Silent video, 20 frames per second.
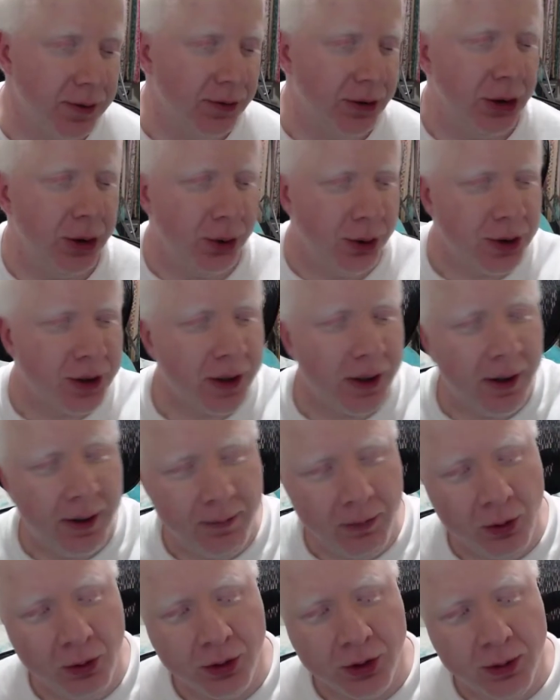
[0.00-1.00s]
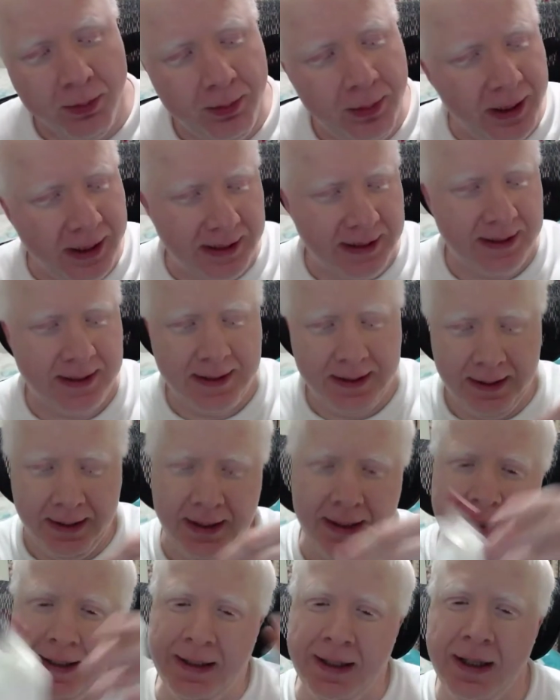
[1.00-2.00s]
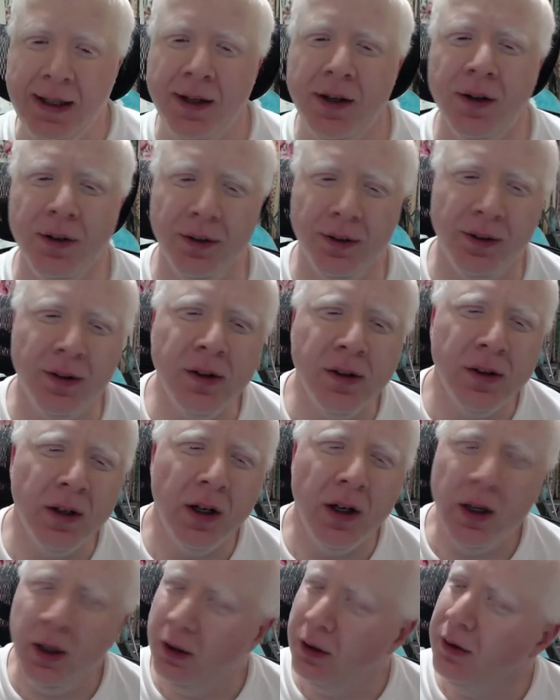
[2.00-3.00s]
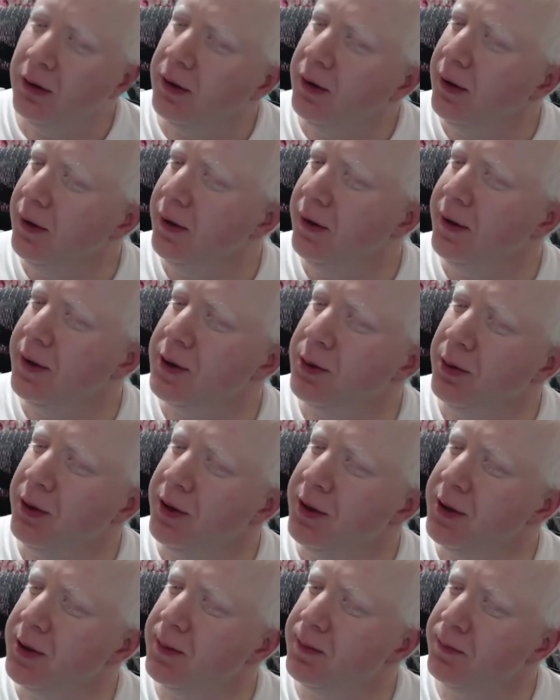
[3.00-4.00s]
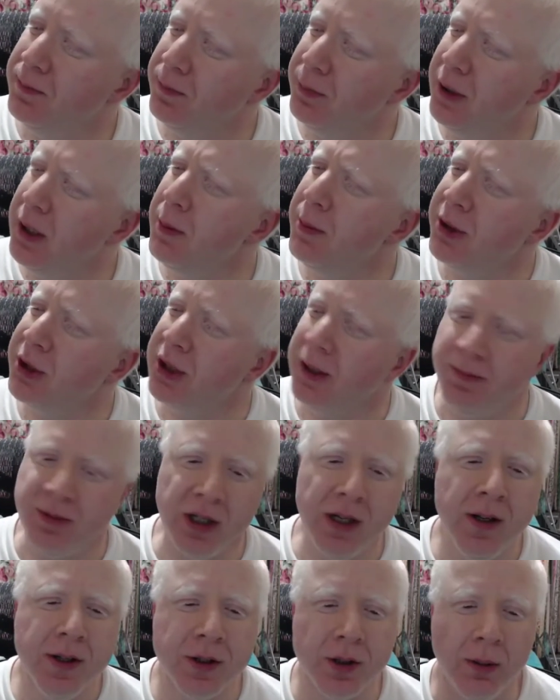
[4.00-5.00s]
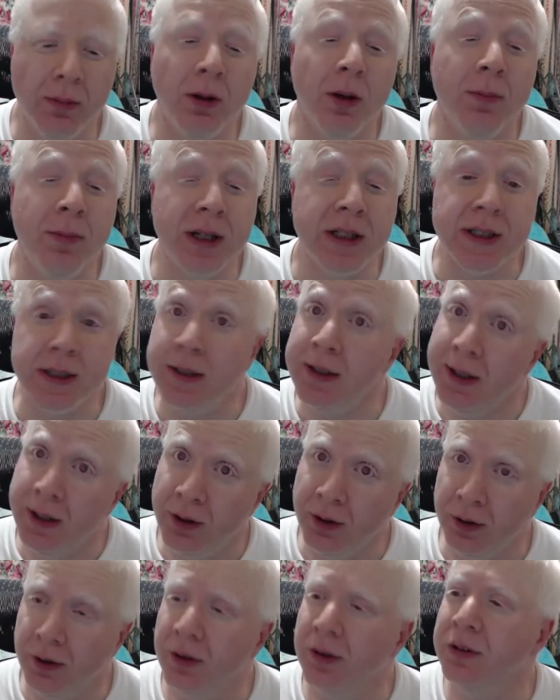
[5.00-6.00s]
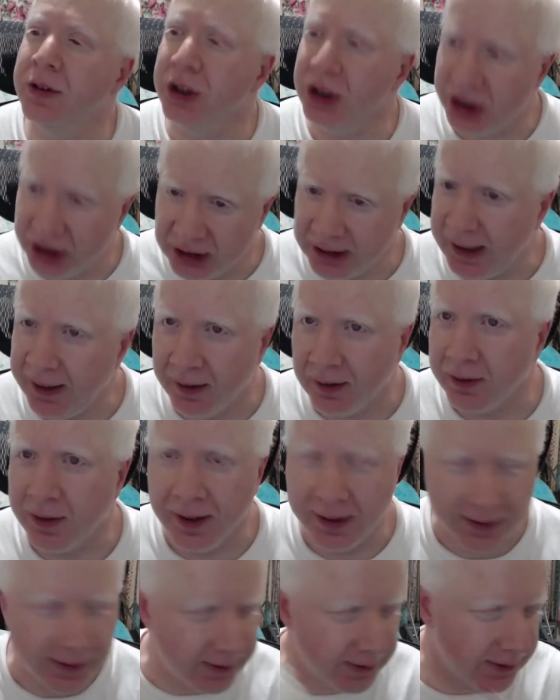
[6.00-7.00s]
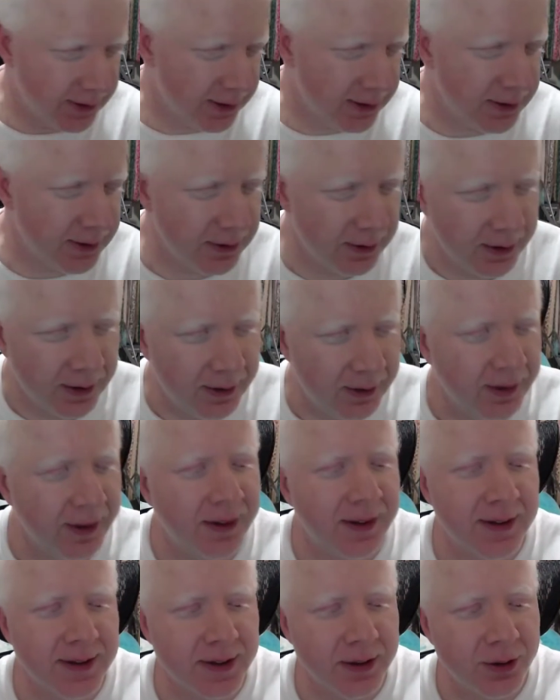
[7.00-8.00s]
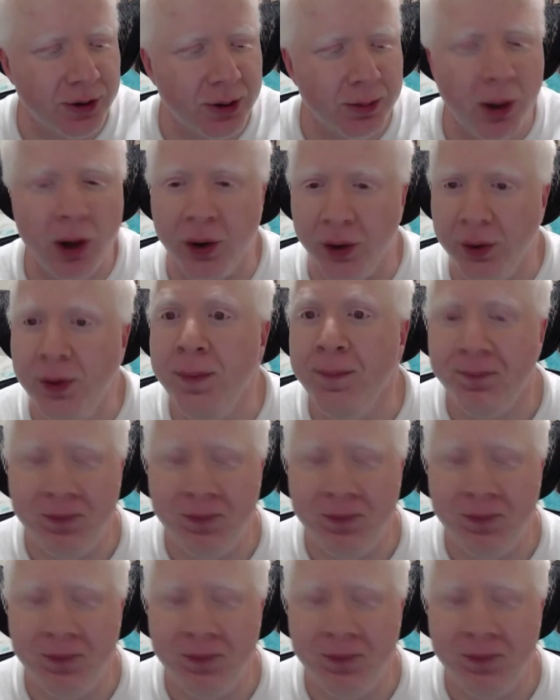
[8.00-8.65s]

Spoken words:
juice I'm going to mix in here. And this one is pretty much empty. So I'm going to mix in here, shake it like it's like there's no tomorrow,